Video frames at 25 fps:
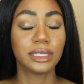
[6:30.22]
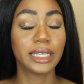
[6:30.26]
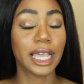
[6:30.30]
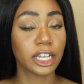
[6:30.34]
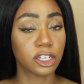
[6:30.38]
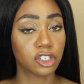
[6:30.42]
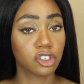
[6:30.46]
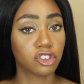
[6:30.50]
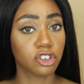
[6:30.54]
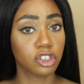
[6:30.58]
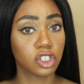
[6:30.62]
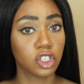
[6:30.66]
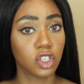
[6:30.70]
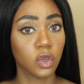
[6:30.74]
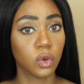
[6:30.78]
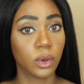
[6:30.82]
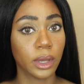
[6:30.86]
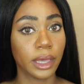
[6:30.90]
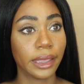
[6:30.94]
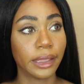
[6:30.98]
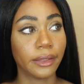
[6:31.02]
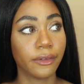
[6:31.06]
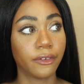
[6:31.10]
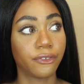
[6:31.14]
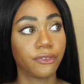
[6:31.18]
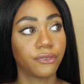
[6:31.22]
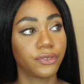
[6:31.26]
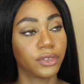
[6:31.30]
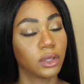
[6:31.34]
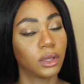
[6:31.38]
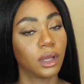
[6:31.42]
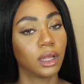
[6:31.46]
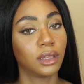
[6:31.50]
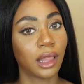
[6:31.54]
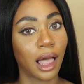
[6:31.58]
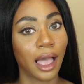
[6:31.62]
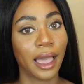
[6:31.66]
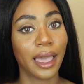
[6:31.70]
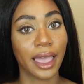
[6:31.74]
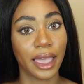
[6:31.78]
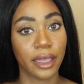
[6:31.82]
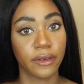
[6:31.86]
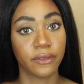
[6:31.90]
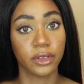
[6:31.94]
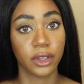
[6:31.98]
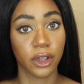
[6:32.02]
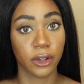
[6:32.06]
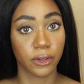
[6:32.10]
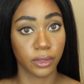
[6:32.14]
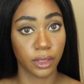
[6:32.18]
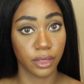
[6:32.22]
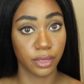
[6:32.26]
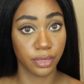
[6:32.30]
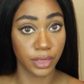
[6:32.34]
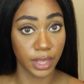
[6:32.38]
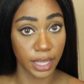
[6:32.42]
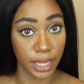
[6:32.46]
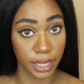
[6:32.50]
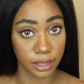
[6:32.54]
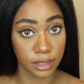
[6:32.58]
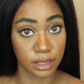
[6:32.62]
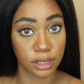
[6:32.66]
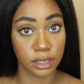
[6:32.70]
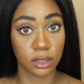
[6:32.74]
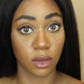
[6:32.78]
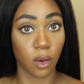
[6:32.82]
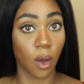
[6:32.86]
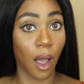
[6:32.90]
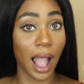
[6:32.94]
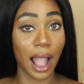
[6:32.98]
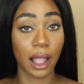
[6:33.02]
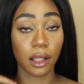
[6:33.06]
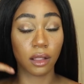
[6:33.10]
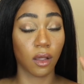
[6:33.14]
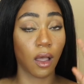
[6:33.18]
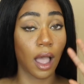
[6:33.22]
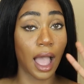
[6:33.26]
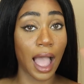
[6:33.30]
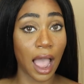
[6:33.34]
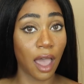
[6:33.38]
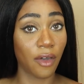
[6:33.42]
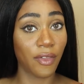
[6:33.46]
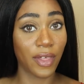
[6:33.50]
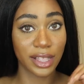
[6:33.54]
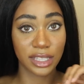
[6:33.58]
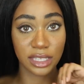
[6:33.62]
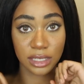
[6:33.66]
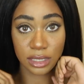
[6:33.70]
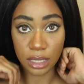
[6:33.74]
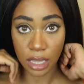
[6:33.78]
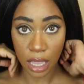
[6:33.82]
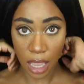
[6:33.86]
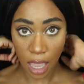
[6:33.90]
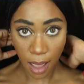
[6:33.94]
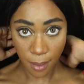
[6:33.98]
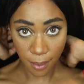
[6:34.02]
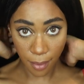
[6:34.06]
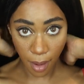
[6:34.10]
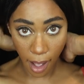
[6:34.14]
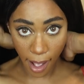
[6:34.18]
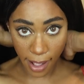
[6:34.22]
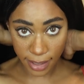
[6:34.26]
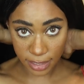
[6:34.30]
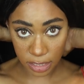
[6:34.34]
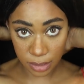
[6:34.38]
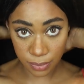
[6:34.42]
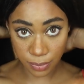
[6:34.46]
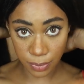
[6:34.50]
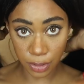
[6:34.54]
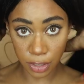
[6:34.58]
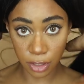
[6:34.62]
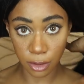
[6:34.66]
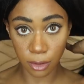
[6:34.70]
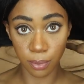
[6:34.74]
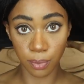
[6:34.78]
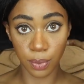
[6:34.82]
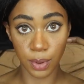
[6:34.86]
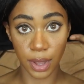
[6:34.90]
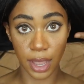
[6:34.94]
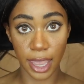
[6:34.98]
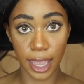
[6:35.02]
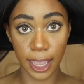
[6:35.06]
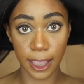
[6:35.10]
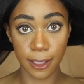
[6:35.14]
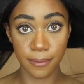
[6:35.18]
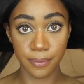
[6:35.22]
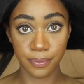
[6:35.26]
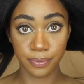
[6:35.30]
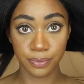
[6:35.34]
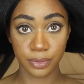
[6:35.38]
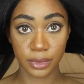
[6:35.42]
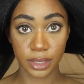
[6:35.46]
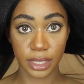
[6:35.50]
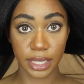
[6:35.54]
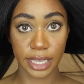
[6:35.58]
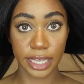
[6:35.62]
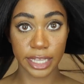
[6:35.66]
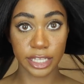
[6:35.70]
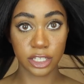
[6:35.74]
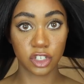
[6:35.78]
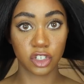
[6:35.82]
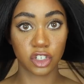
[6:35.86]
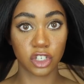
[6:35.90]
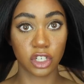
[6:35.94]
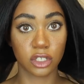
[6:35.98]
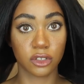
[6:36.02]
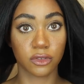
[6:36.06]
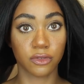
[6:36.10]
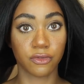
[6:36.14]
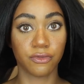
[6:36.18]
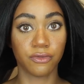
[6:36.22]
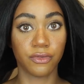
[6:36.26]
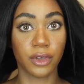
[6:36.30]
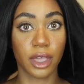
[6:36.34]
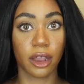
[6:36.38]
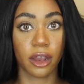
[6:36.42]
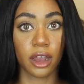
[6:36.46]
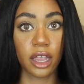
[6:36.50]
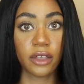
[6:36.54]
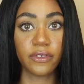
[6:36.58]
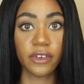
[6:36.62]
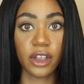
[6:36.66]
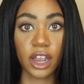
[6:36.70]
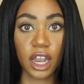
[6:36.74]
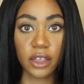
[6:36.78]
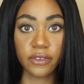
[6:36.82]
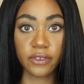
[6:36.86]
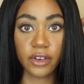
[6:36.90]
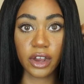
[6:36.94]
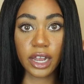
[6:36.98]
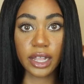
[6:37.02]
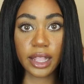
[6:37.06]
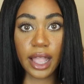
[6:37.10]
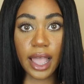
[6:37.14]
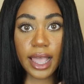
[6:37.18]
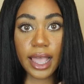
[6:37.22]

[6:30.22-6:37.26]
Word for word: texture to it feel a lot heavier than this. So I don't know how that's possible, but it's just very, very, very